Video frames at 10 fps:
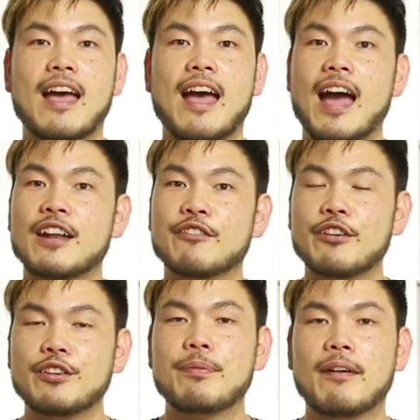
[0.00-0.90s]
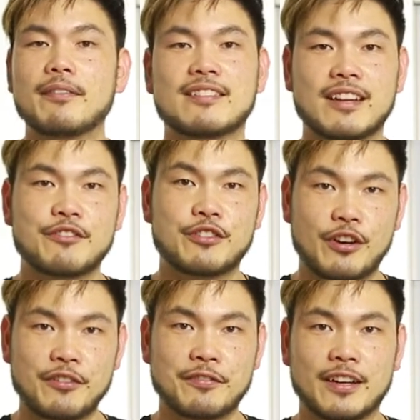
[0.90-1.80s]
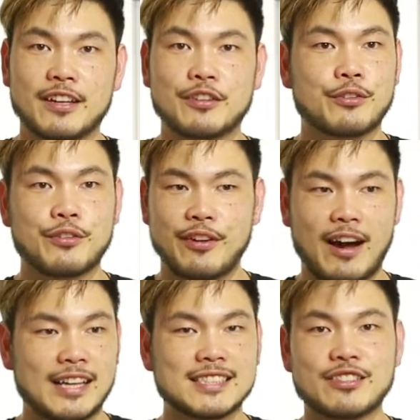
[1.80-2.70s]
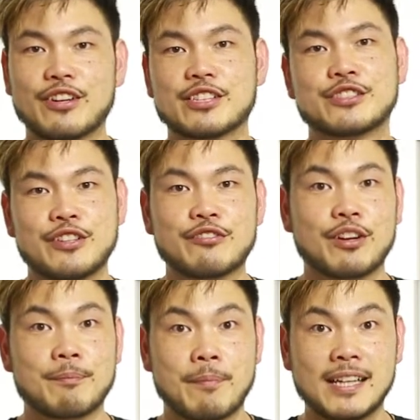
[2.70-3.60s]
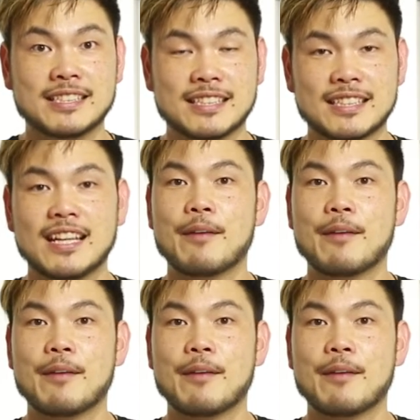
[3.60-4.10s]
And you've also probably seen photographers who are just on a shoestring budget,